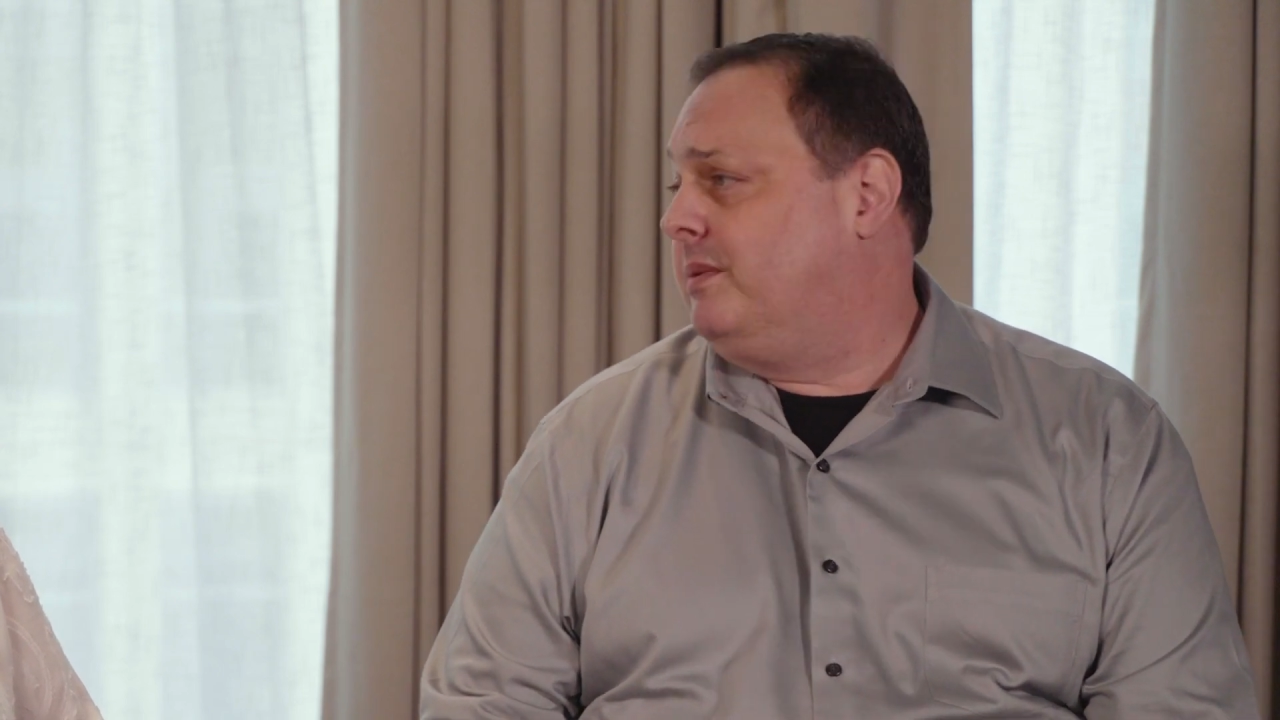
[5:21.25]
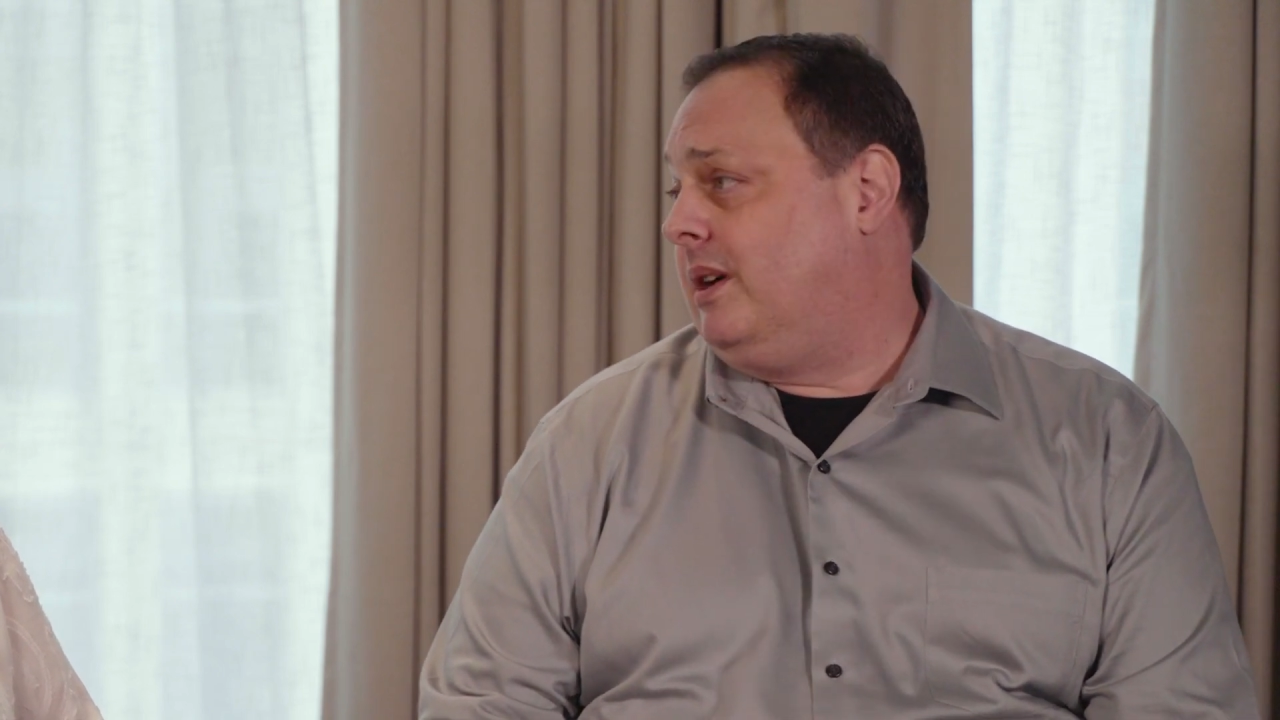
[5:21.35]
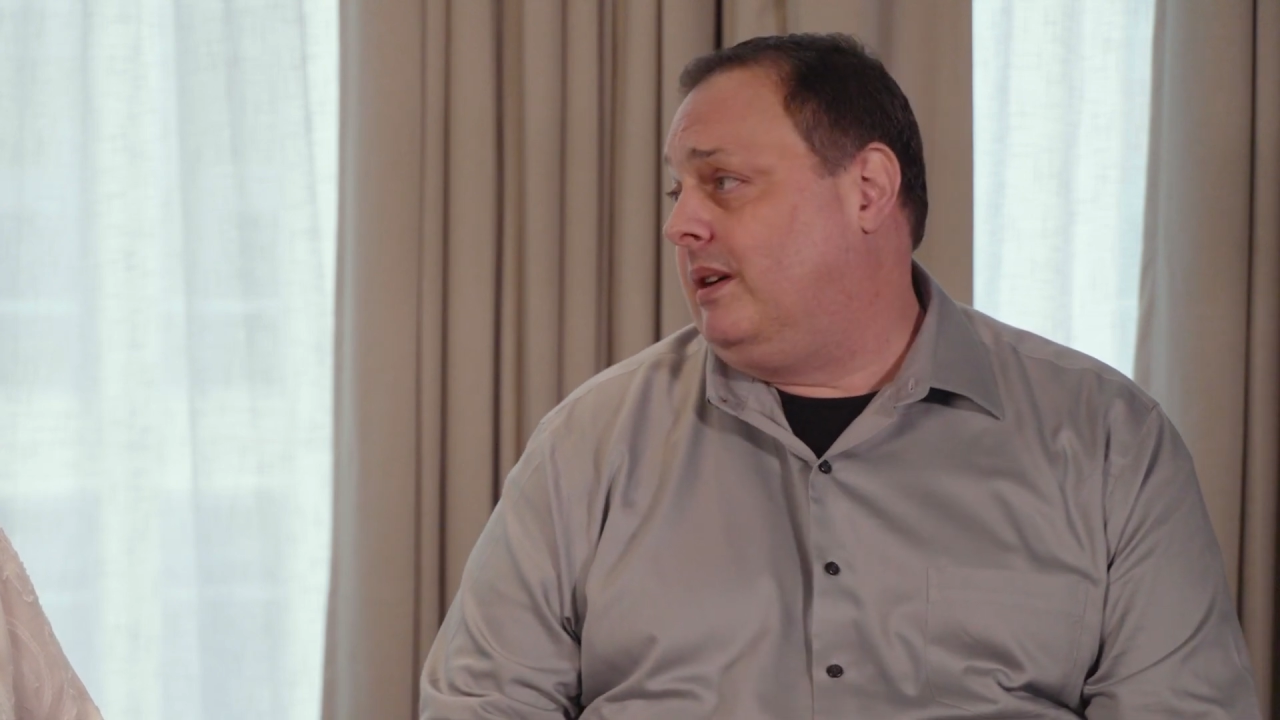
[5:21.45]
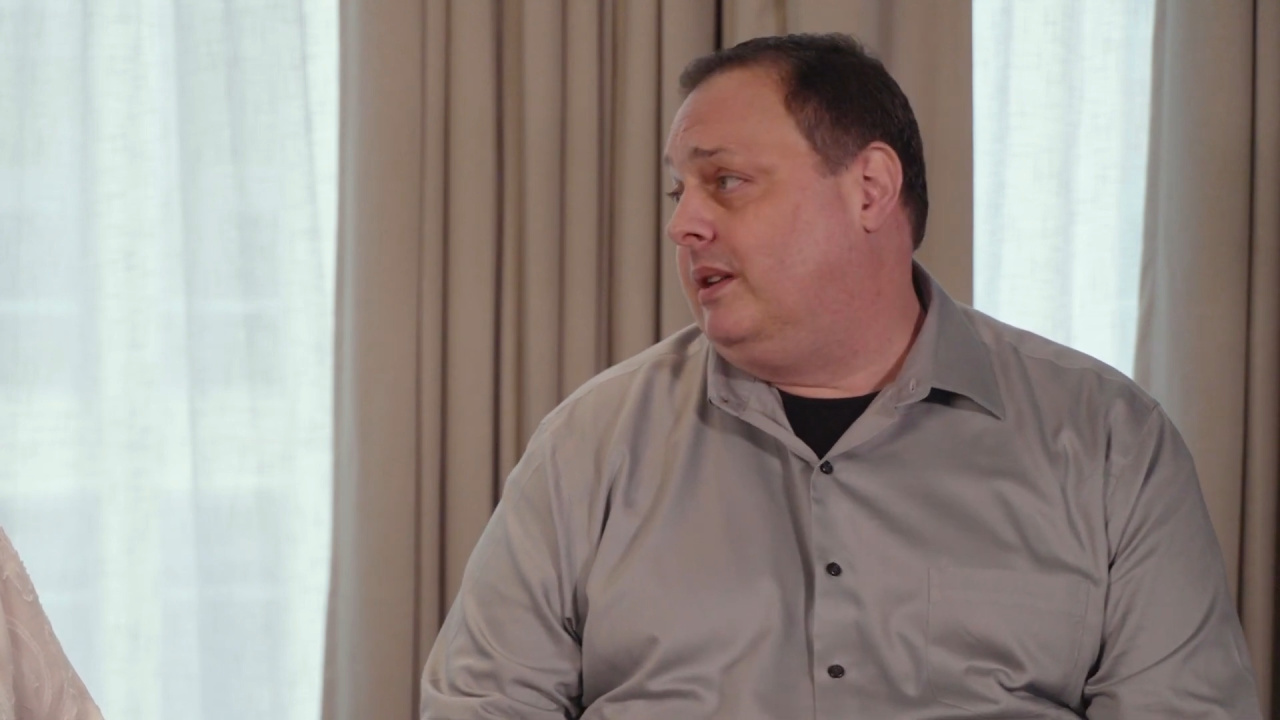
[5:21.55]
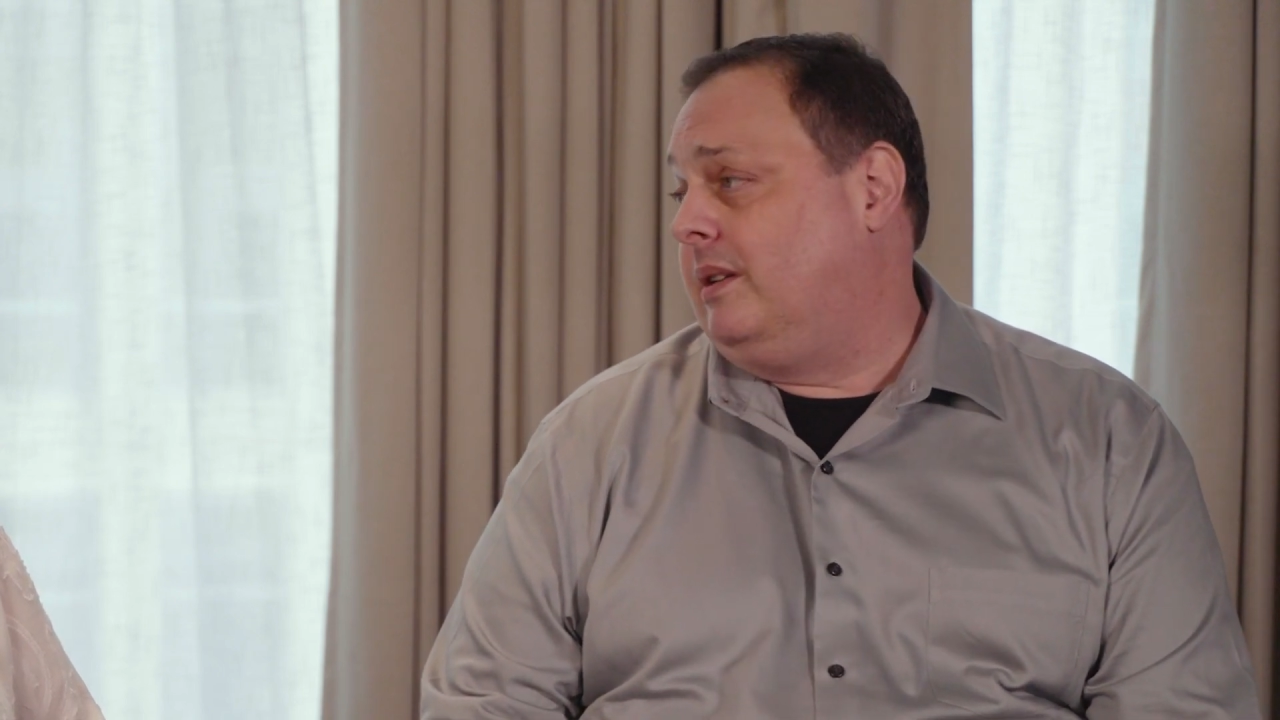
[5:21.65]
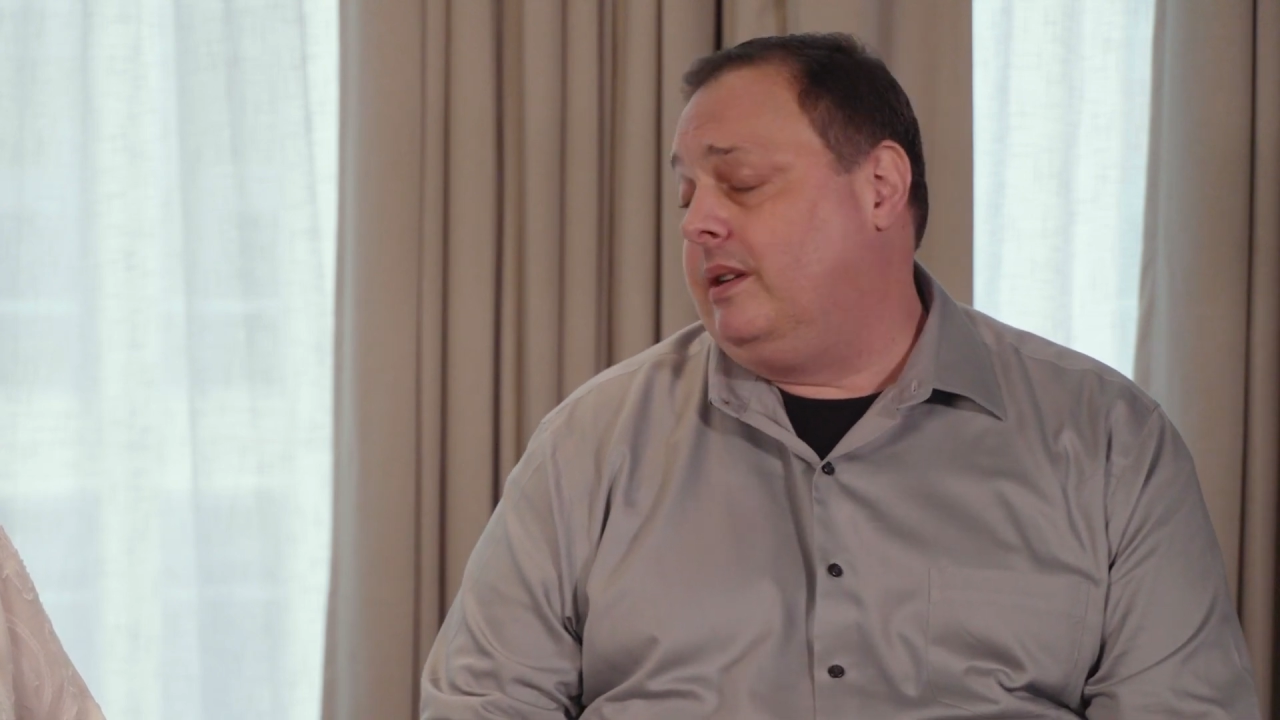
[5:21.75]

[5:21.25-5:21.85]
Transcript: regarding their